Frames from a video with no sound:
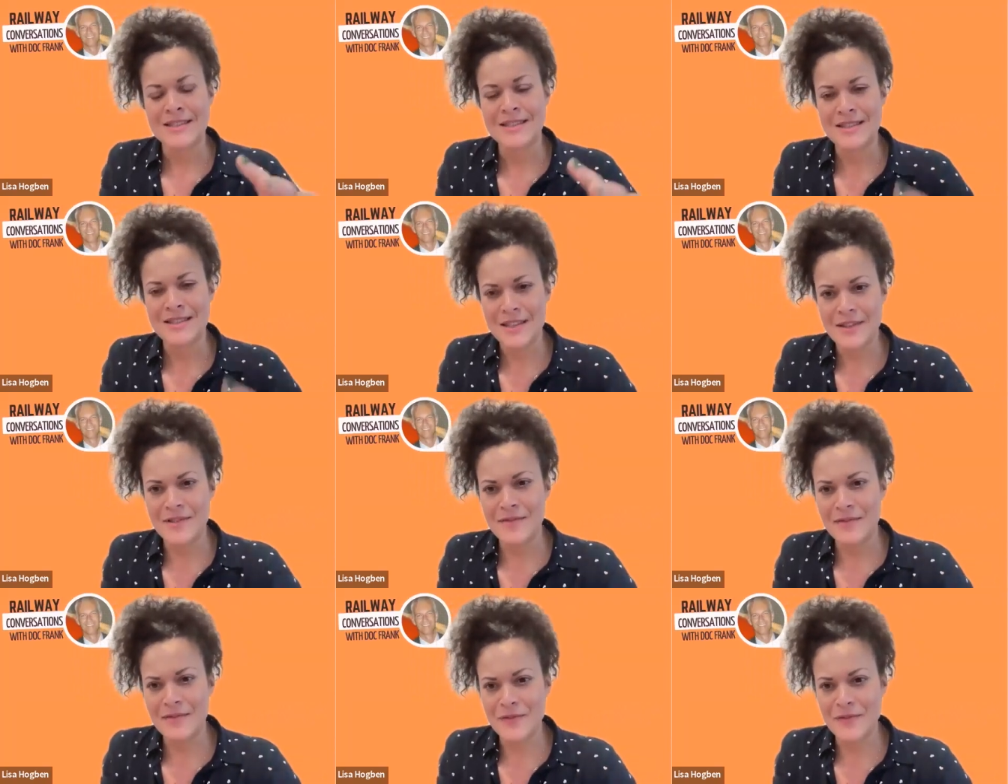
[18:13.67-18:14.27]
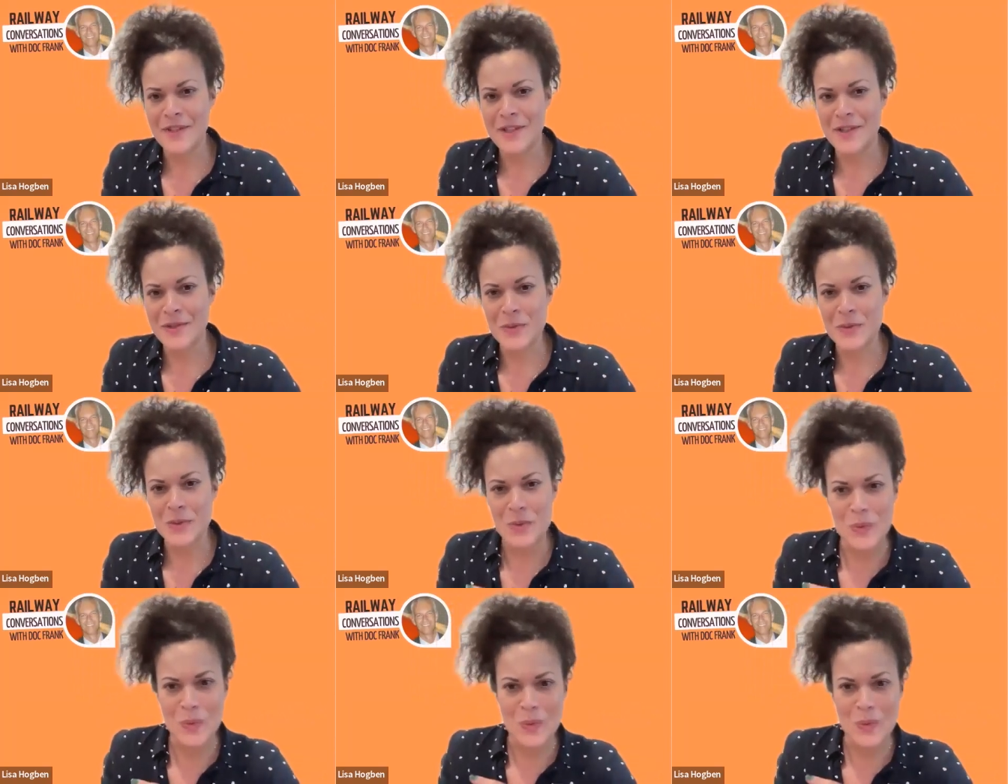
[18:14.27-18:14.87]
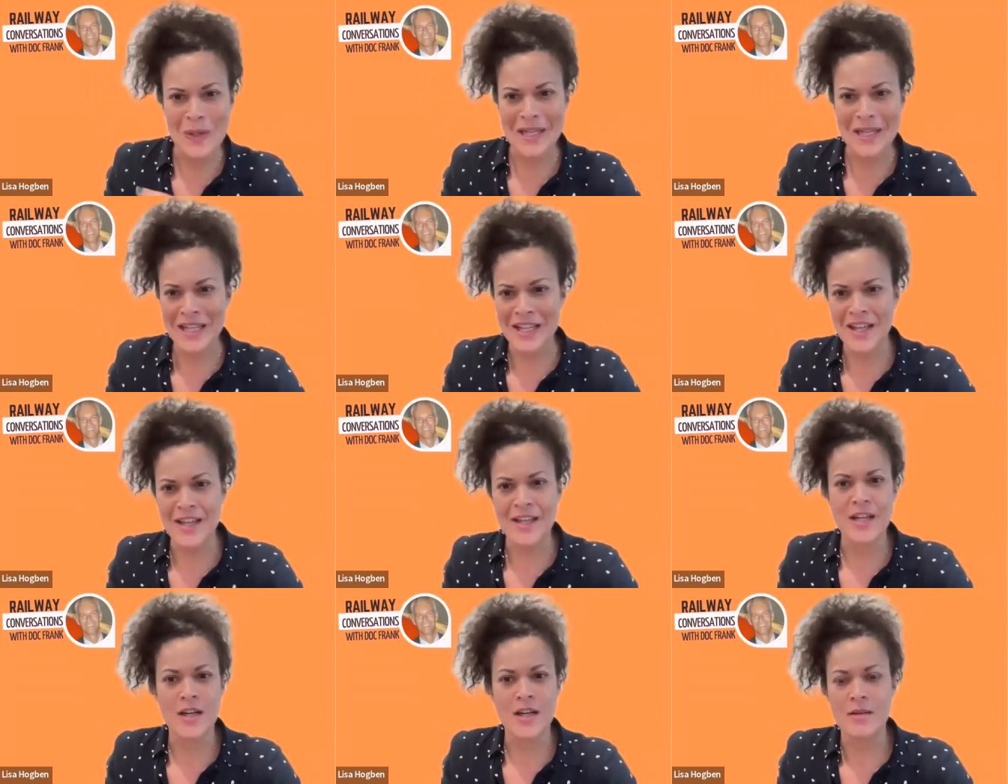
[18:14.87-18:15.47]
don't feel quite
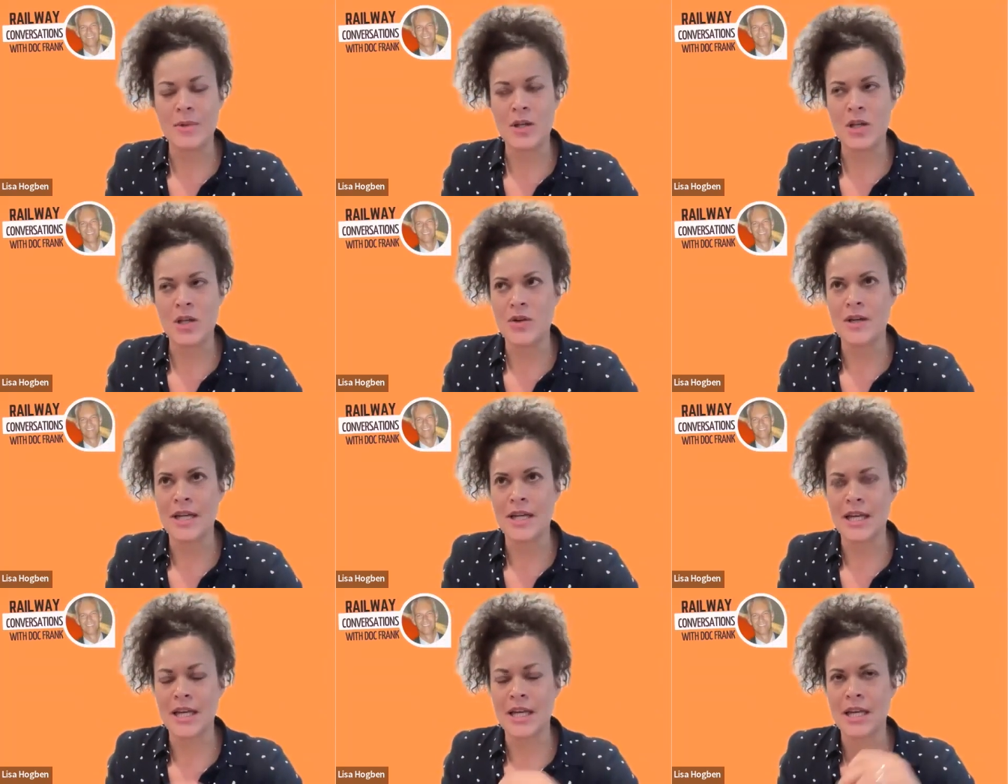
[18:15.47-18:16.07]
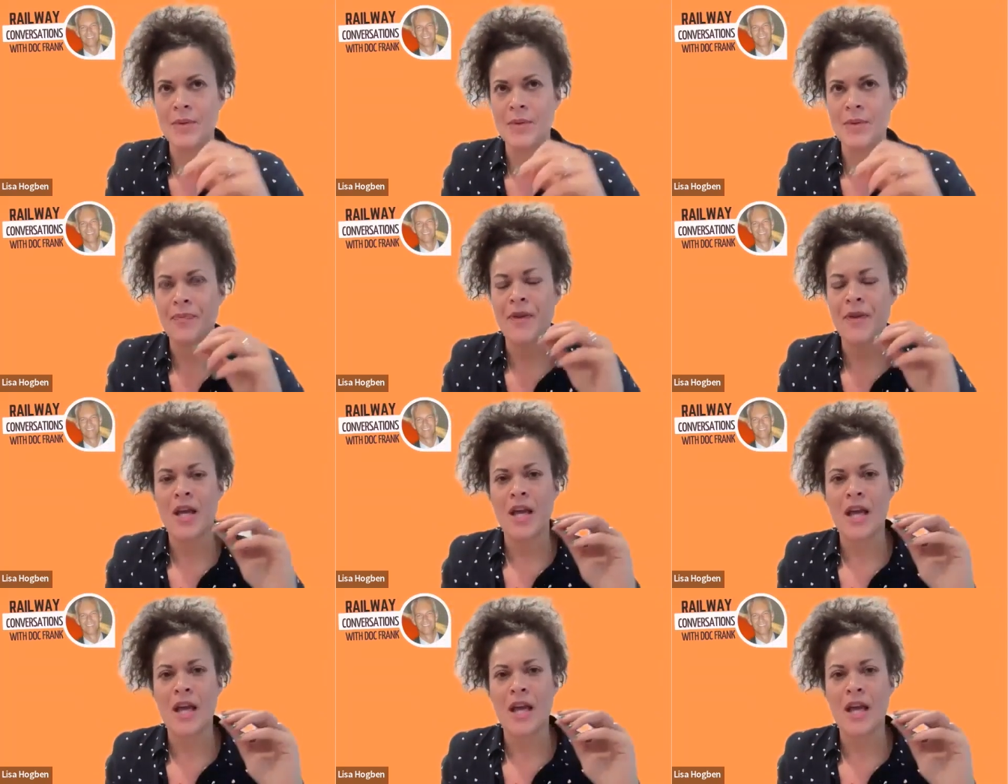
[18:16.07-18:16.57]
like I belong here.